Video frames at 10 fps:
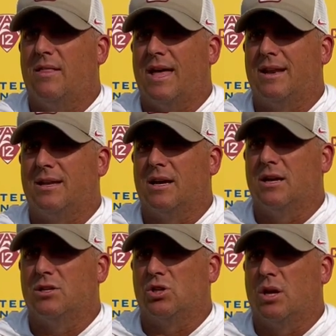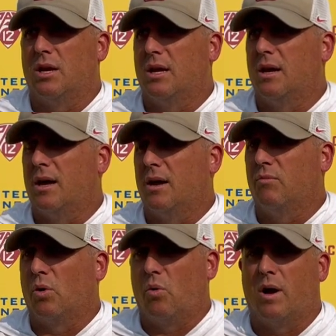that is going to
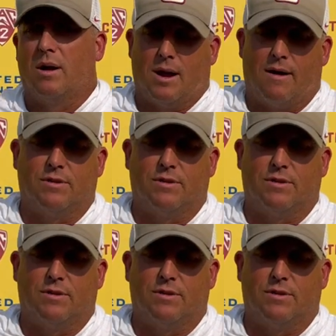require